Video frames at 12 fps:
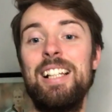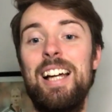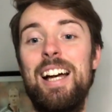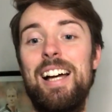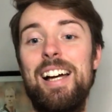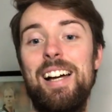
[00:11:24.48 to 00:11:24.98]

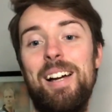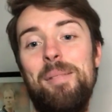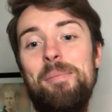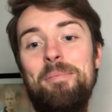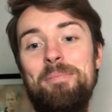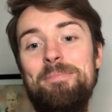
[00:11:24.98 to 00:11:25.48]

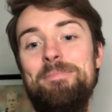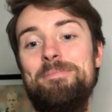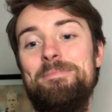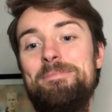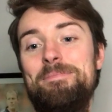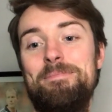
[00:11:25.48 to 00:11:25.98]

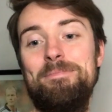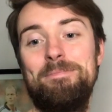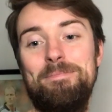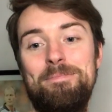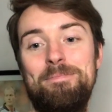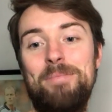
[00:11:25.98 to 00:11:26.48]

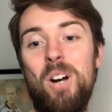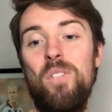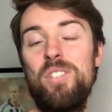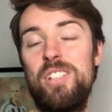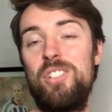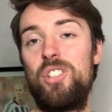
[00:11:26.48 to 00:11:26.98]

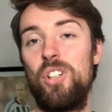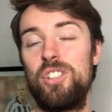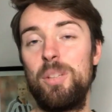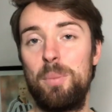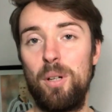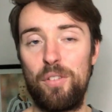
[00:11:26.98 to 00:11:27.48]
Obviously just
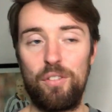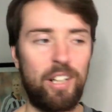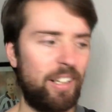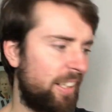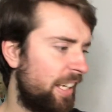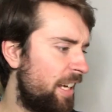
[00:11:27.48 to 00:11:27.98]
above the
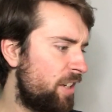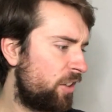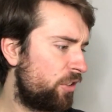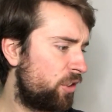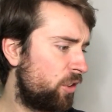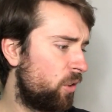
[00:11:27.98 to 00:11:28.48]

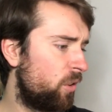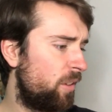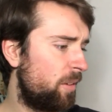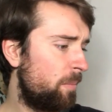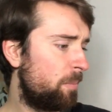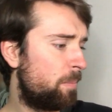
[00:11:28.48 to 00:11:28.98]
relegation zone
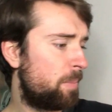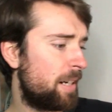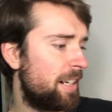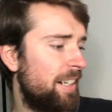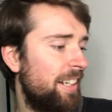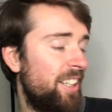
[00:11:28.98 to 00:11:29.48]

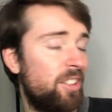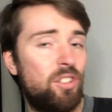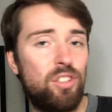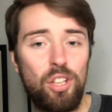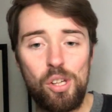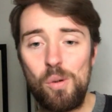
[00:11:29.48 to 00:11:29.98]
by
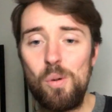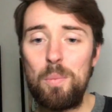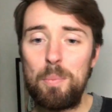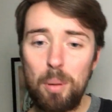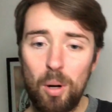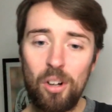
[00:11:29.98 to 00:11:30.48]
2
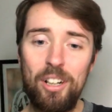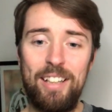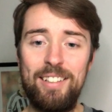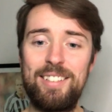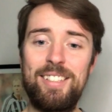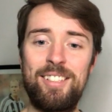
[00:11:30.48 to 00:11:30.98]

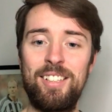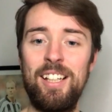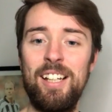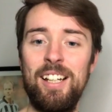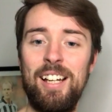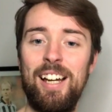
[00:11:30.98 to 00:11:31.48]
points.
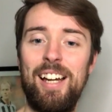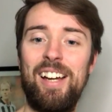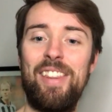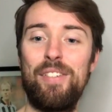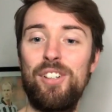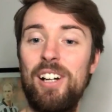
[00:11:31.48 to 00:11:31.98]

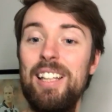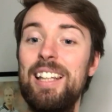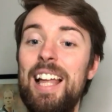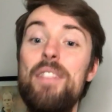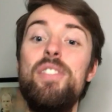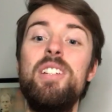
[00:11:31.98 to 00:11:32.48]
They've got
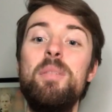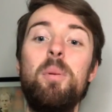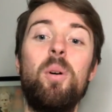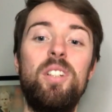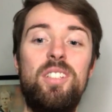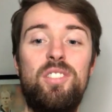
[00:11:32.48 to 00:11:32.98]
11
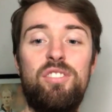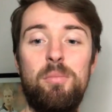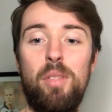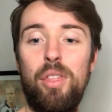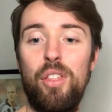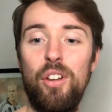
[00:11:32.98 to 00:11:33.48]
points from
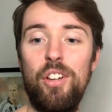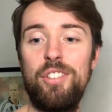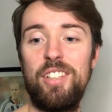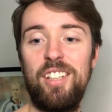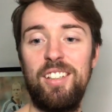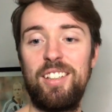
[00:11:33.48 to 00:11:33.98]

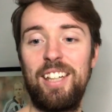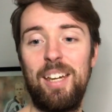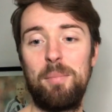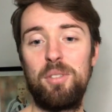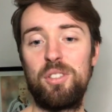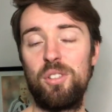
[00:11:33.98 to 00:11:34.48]
13
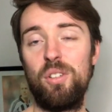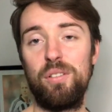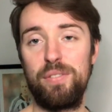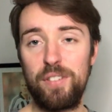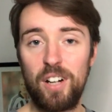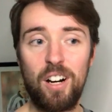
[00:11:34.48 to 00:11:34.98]
games so
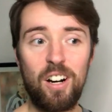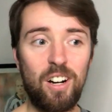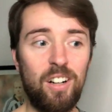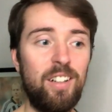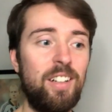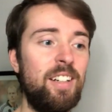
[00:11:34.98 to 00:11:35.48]

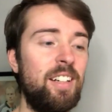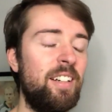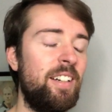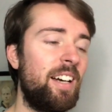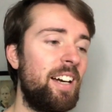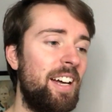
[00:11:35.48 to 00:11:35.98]
far.
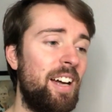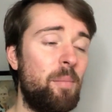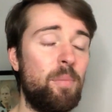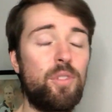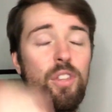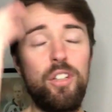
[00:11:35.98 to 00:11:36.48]

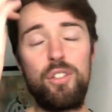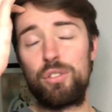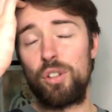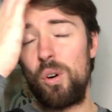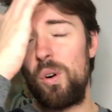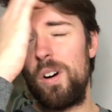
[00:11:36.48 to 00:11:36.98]
The
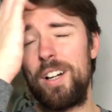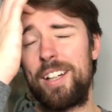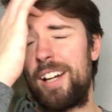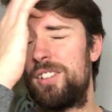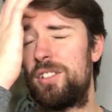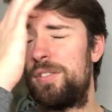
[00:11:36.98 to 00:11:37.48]
draw
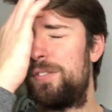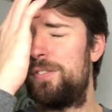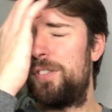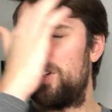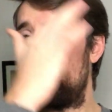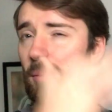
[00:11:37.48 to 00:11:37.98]
against
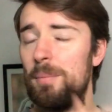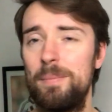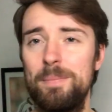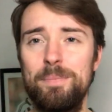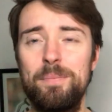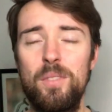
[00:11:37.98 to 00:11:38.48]
Fulham
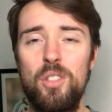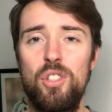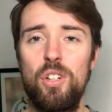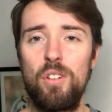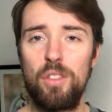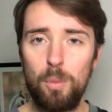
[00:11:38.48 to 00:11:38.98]

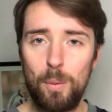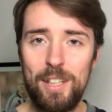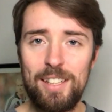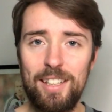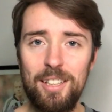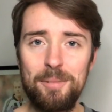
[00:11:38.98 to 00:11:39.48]
during the
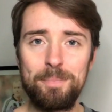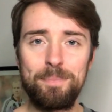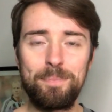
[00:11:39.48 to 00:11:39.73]
week.